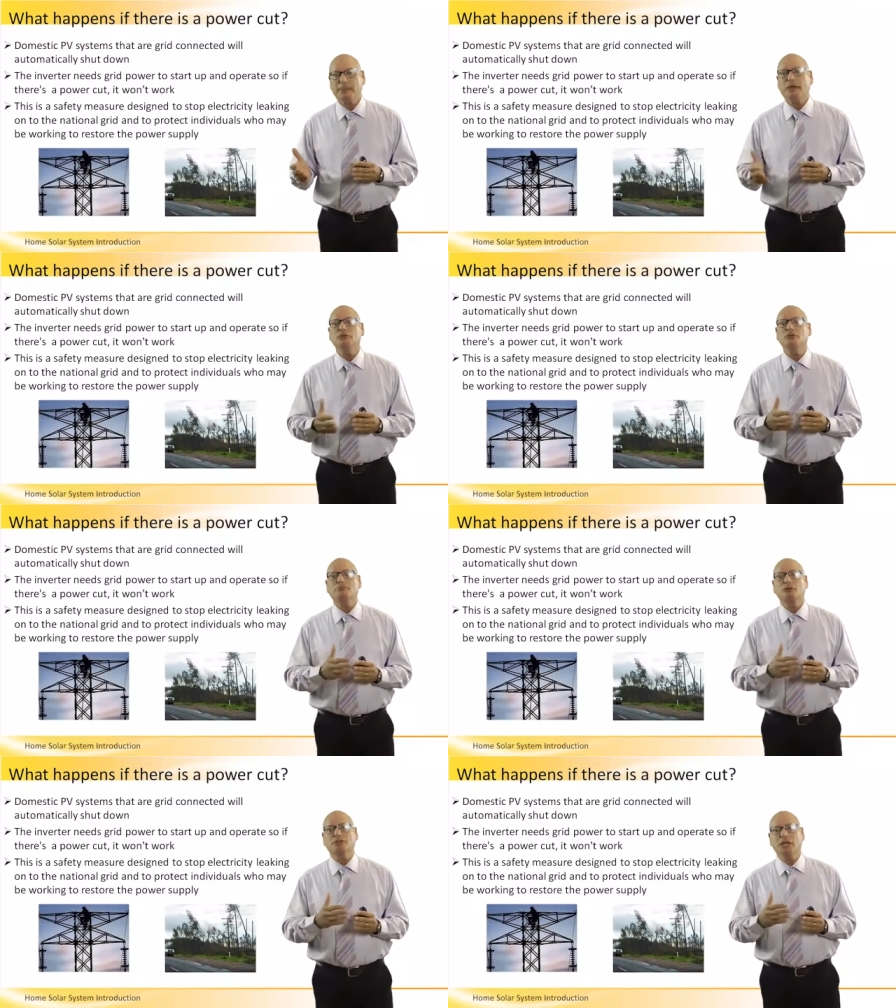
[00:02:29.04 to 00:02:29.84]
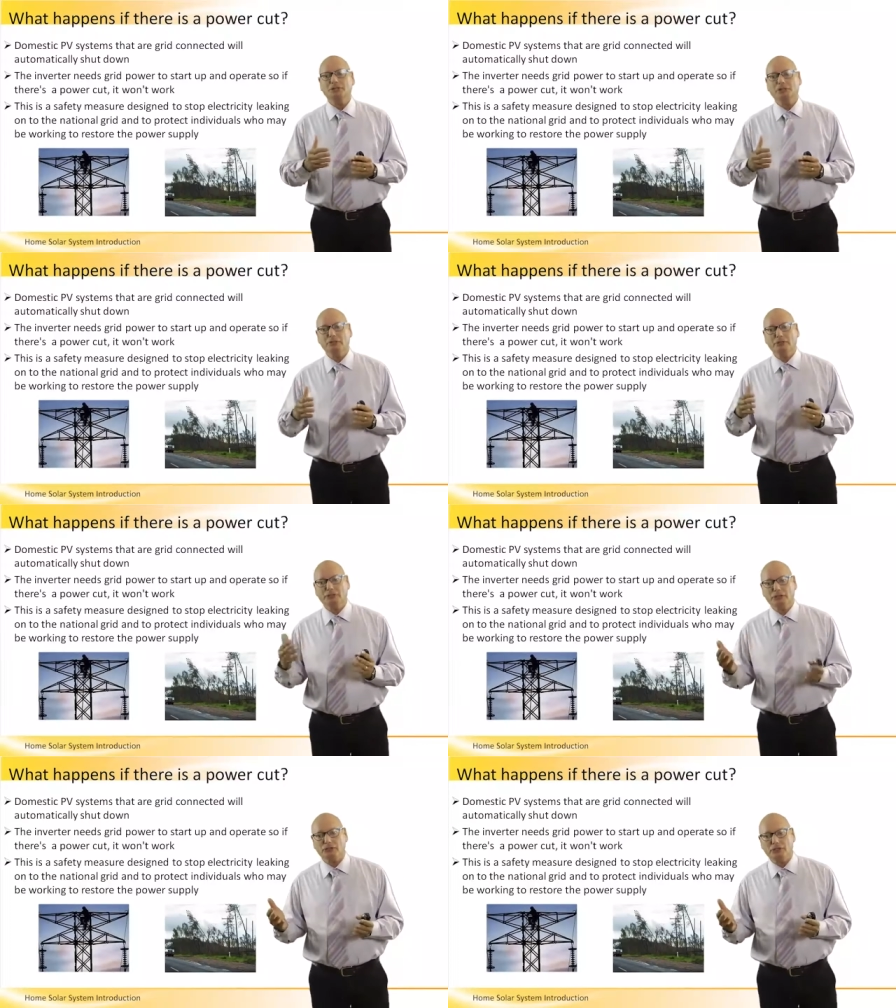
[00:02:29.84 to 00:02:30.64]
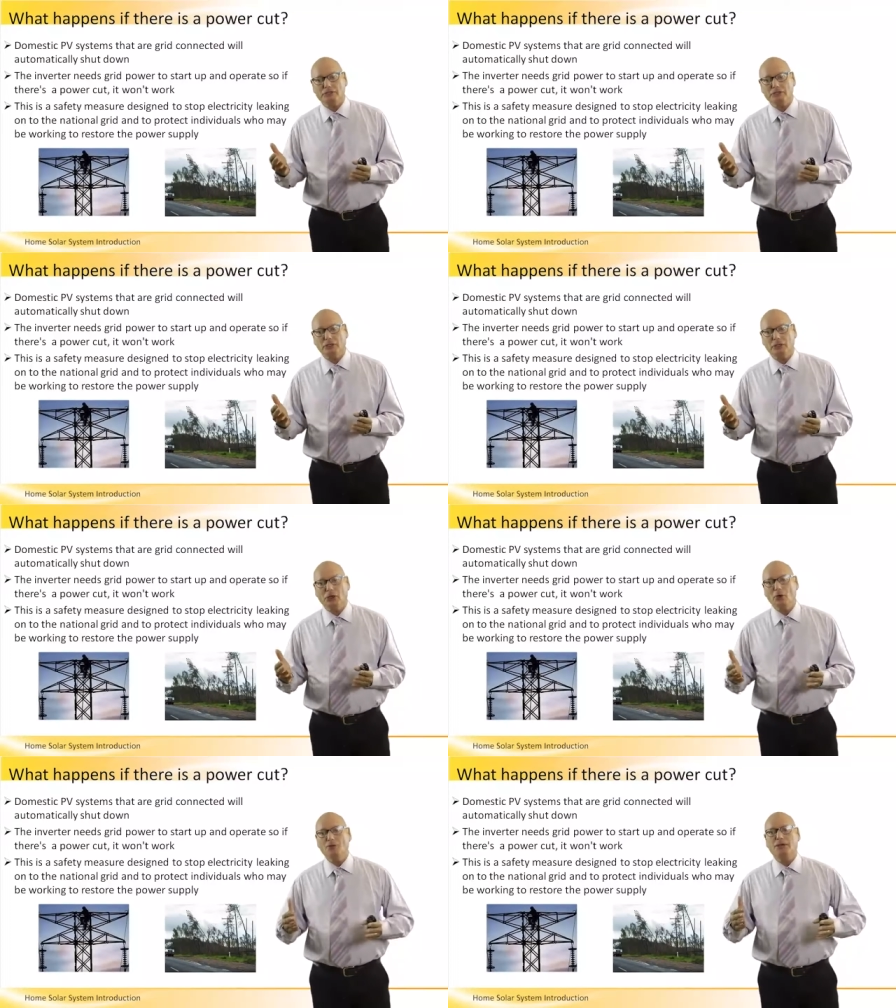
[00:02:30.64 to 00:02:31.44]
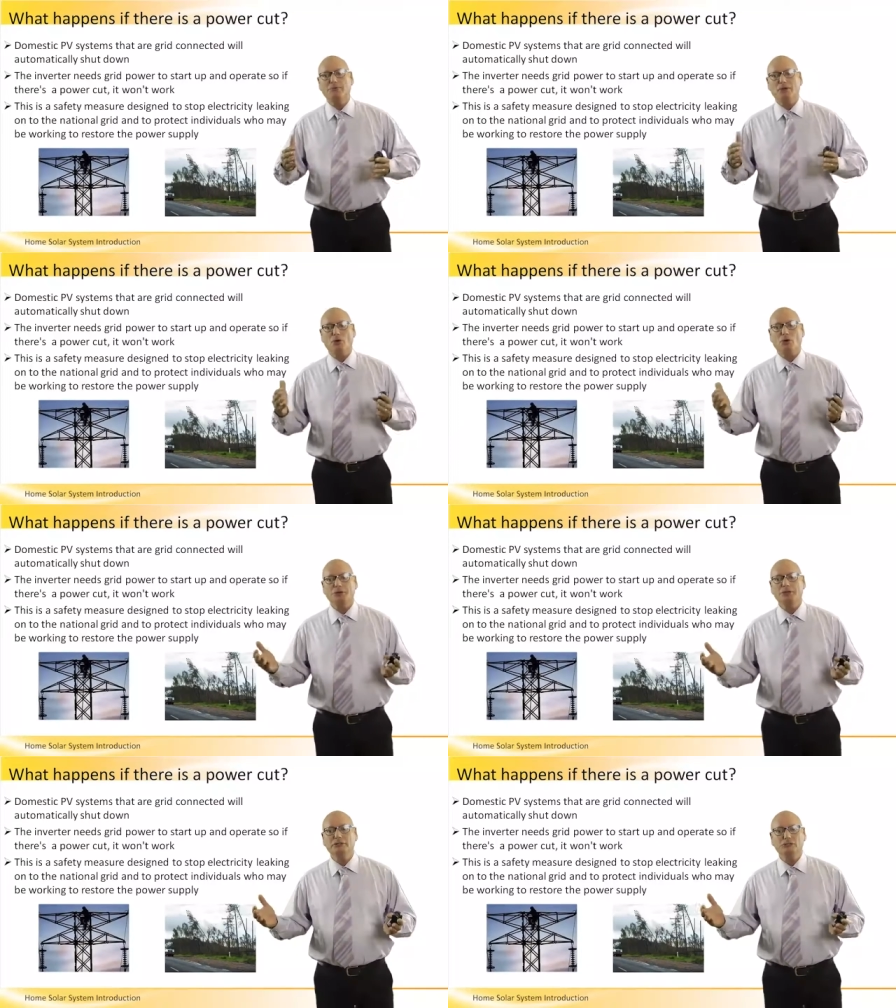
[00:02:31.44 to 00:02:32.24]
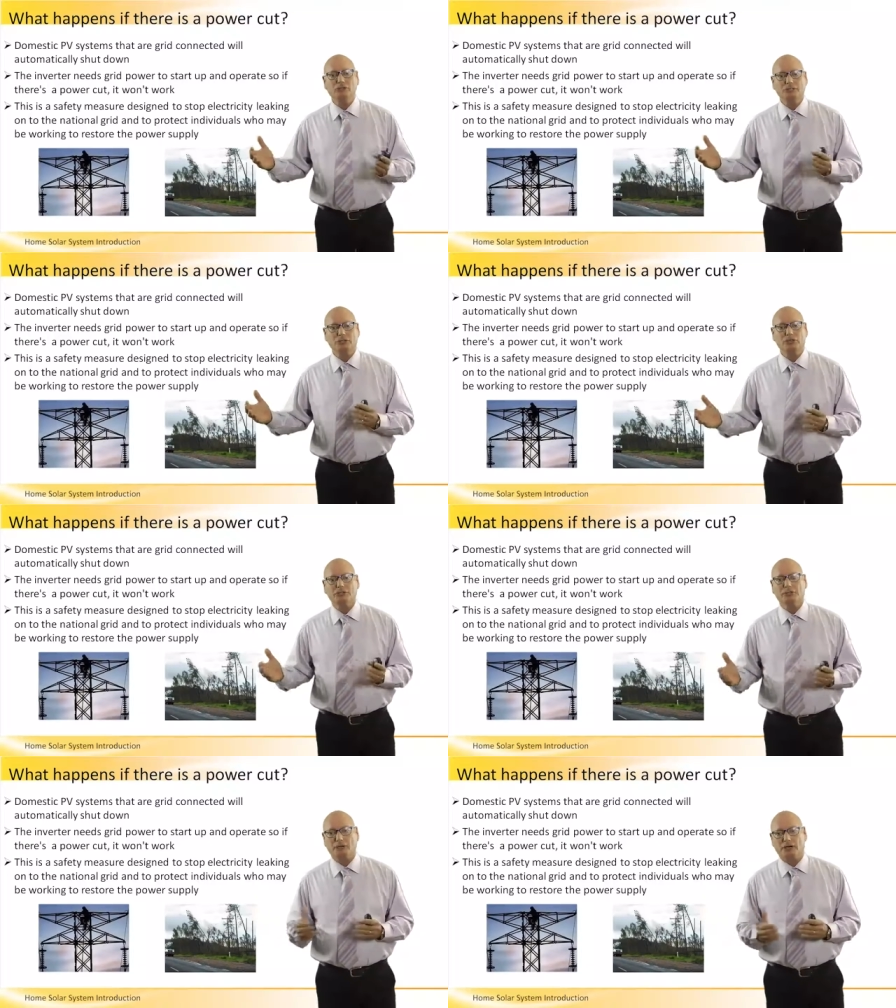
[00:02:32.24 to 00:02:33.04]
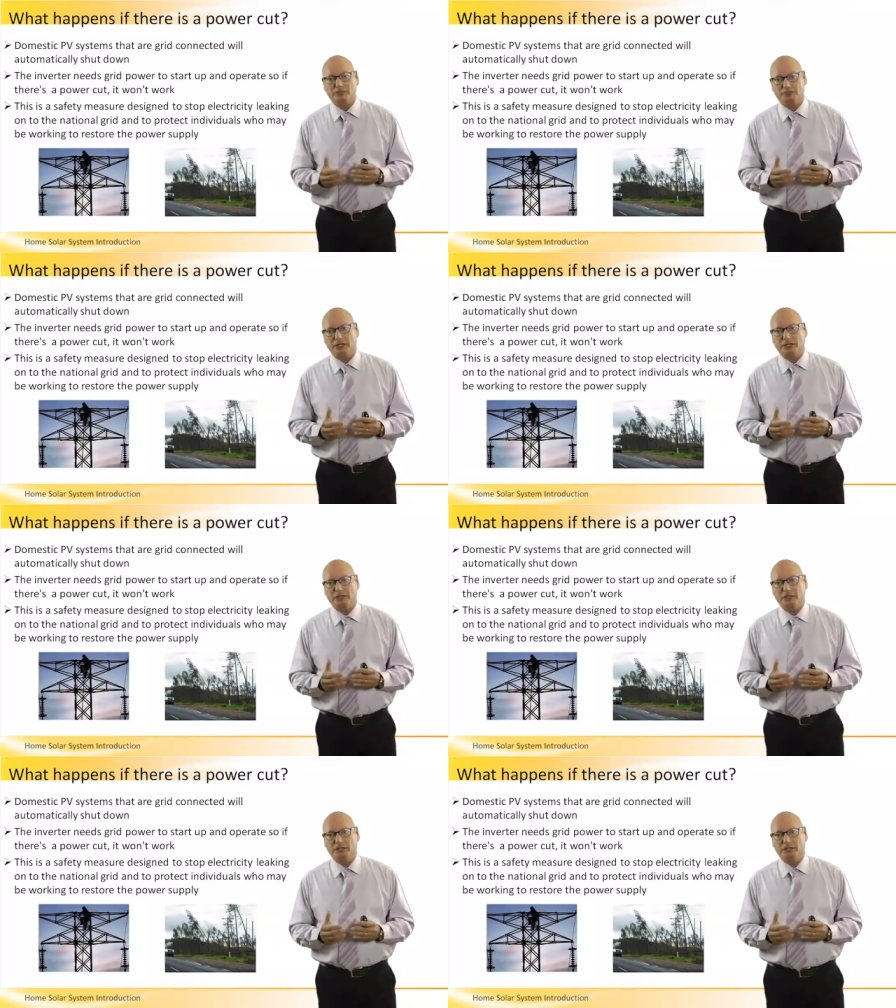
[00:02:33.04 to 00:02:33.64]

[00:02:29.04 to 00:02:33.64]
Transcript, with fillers: and to protect individuals who may be working to restore the power supply.